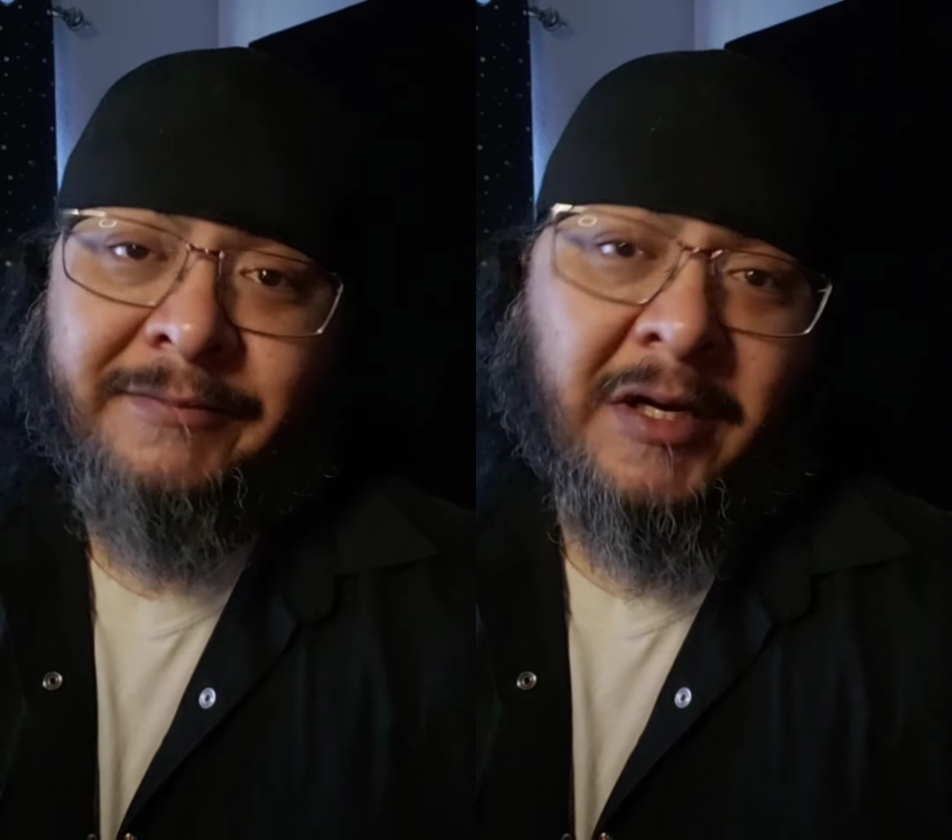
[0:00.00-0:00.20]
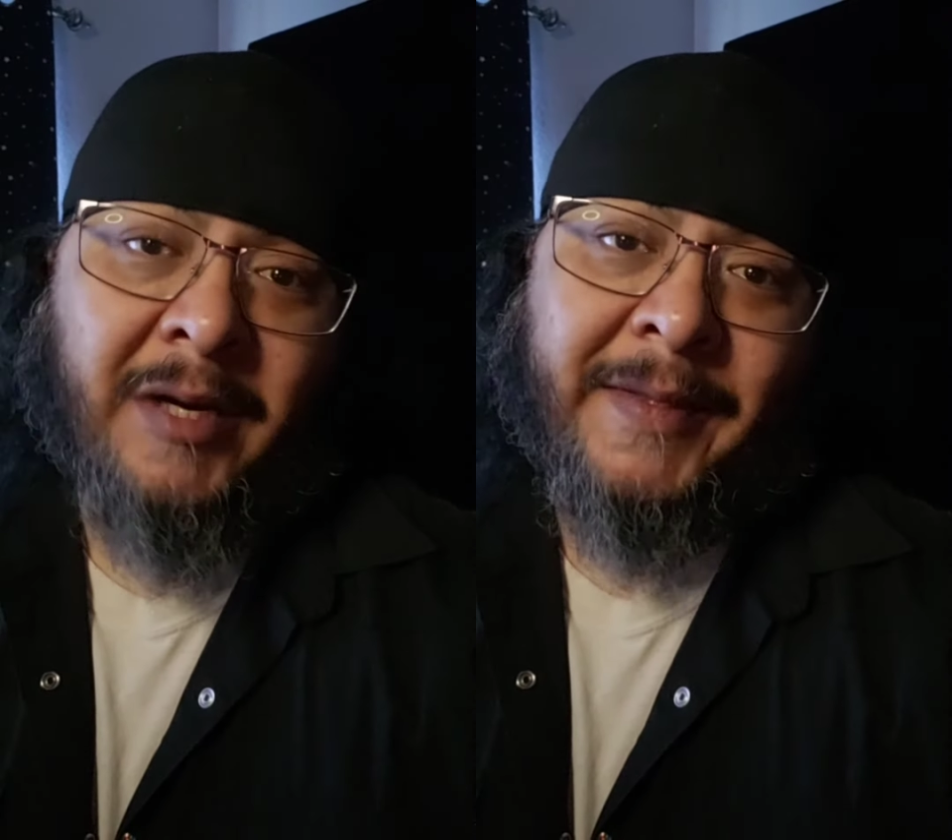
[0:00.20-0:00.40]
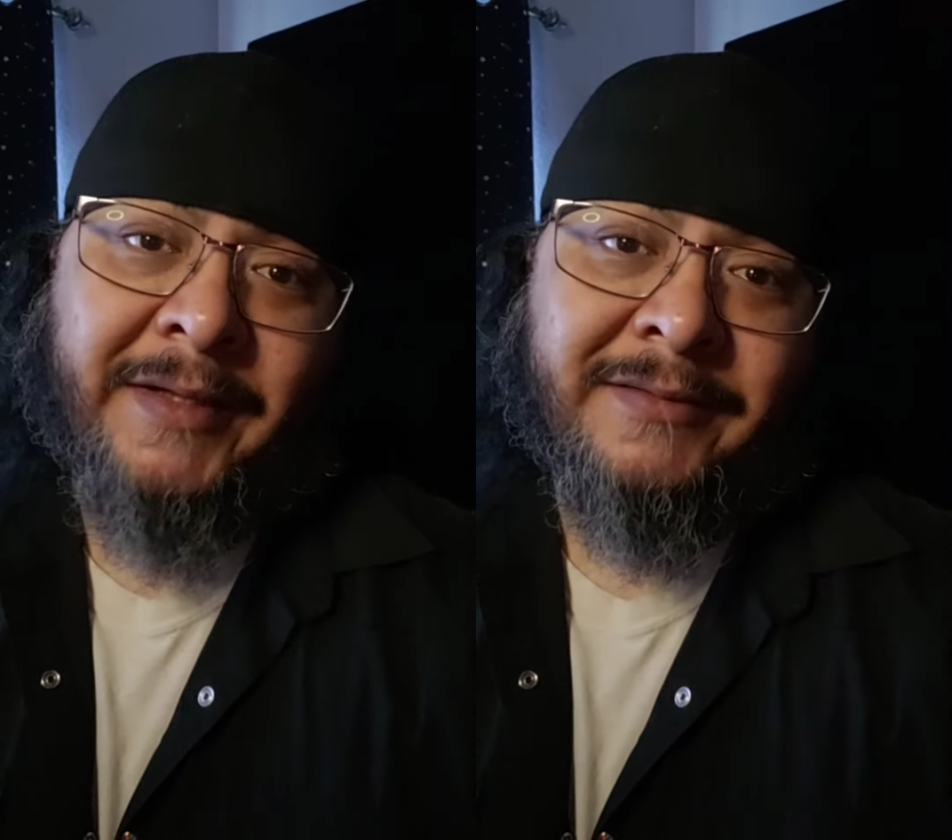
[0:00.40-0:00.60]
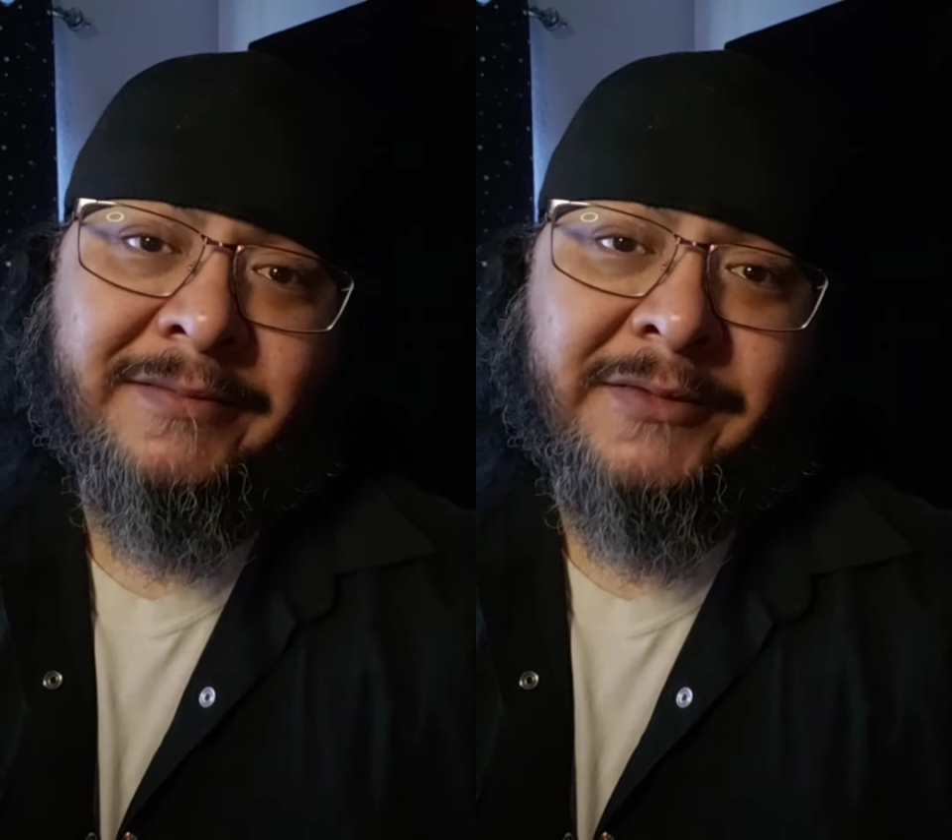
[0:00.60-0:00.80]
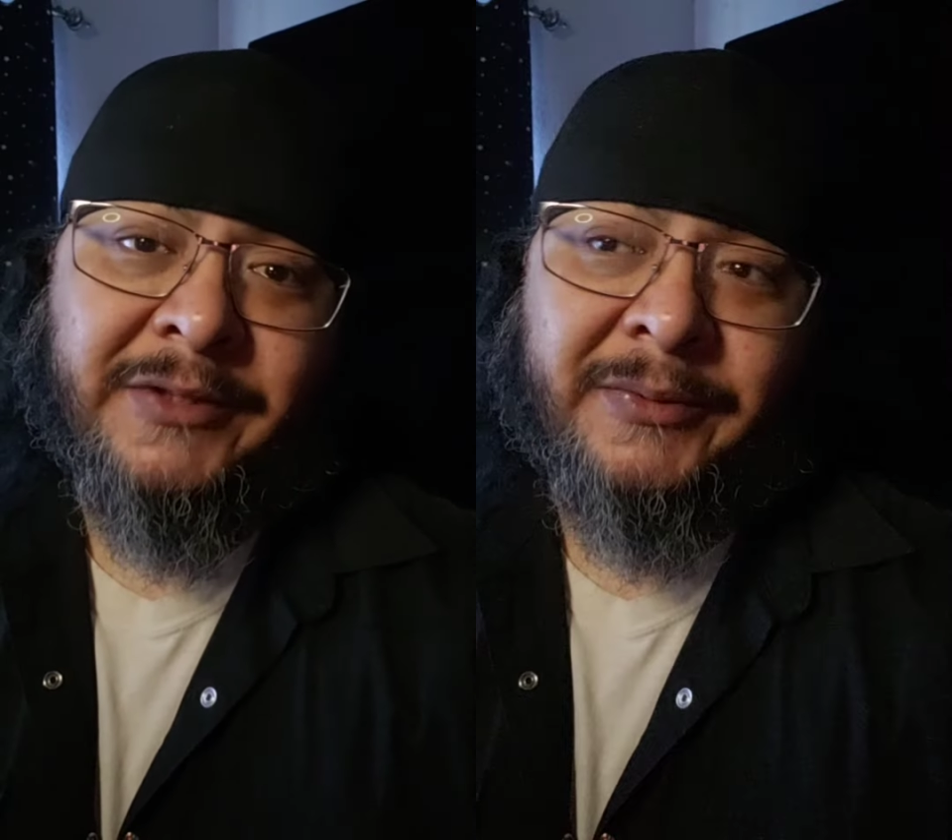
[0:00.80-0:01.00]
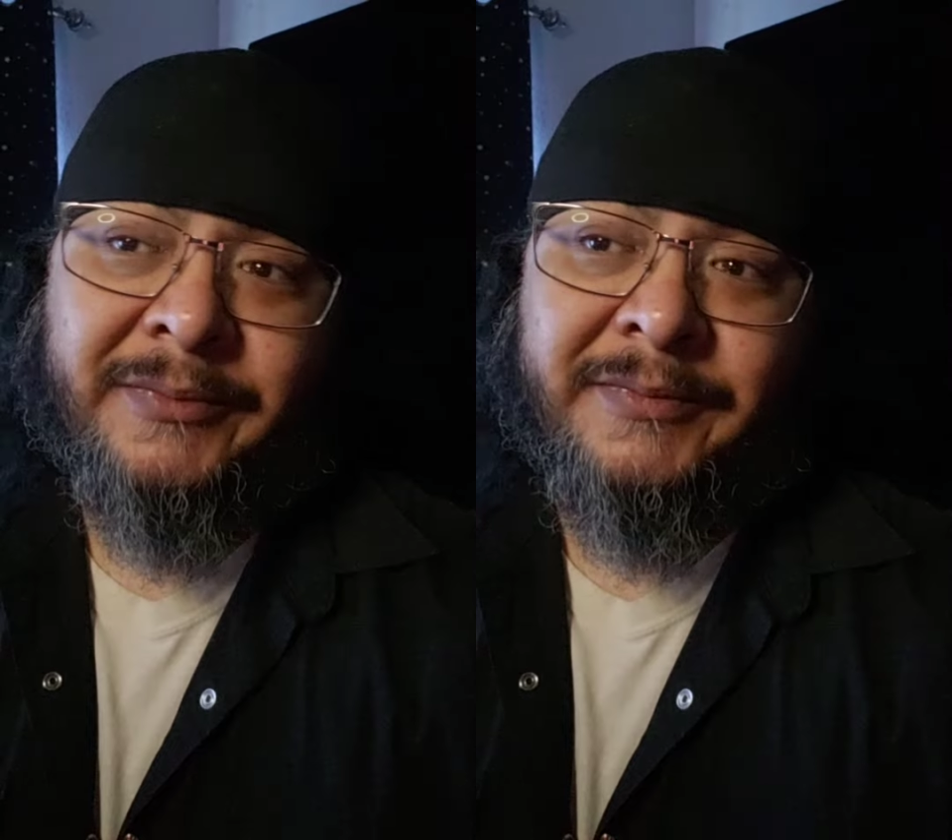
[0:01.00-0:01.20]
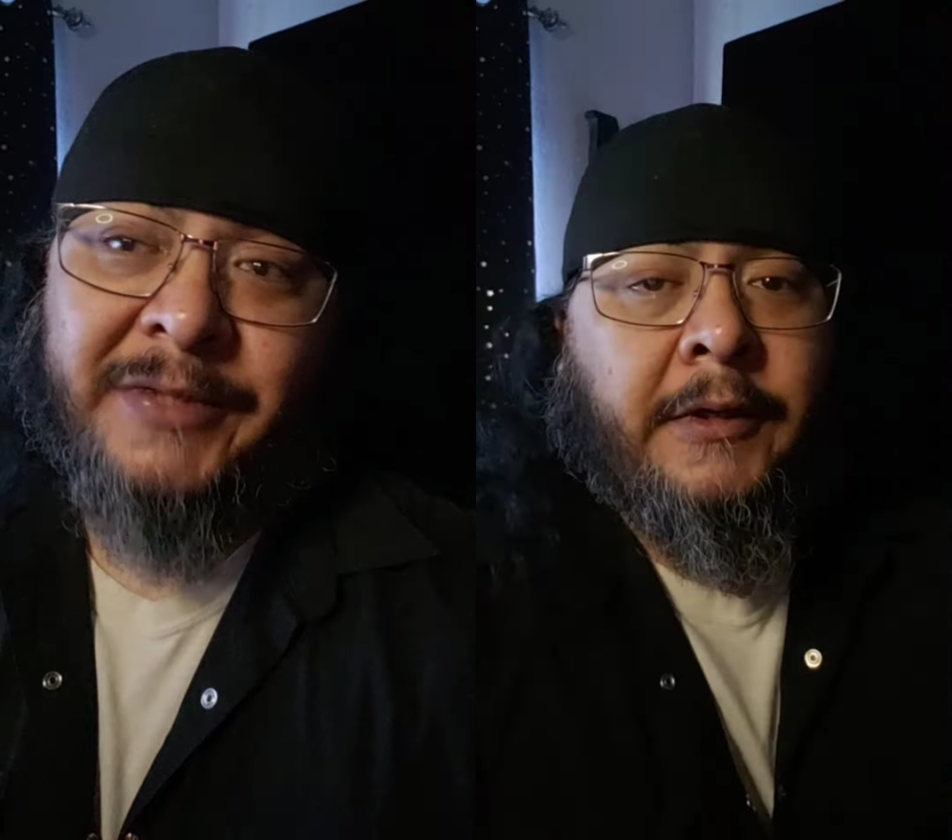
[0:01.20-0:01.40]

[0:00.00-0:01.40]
comment, so